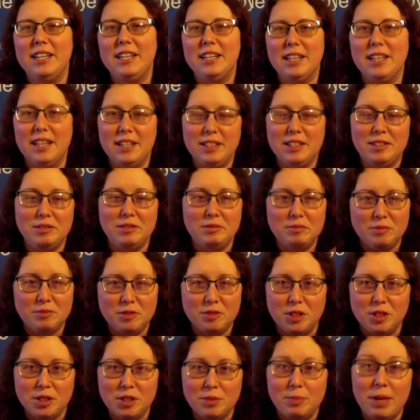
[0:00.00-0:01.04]
and
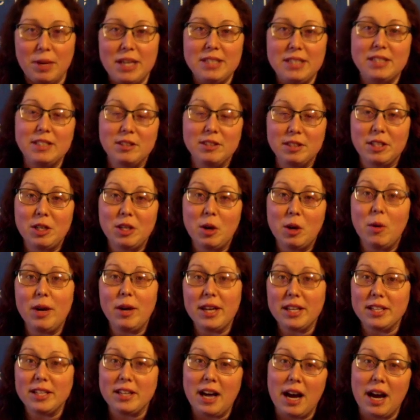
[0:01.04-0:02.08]
just basically going
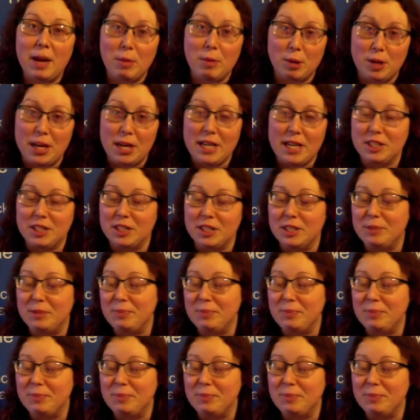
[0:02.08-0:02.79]
into hibernation.